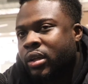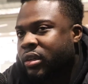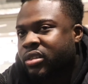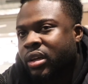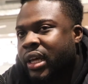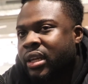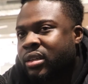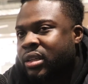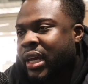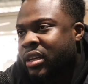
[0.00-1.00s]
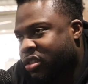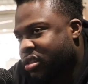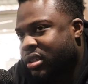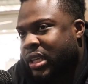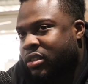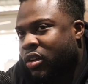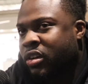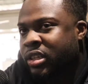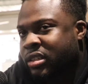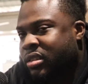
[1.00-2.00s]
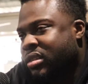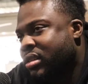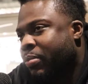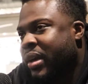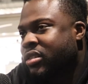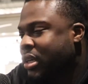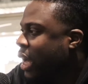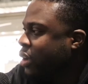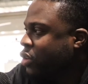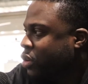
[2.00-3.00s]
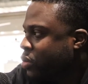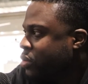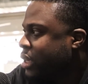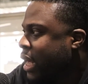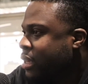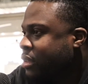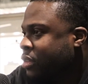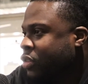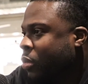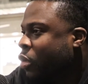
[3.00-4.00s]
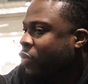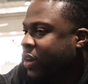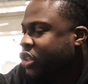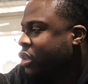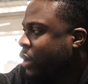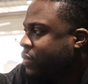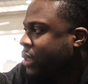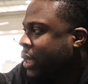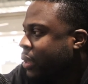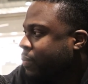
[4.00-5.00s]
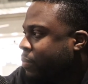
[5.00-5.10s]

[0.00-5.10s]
it's not the end of the day. It's just as long as it just depends on how you lose and your motivation after that.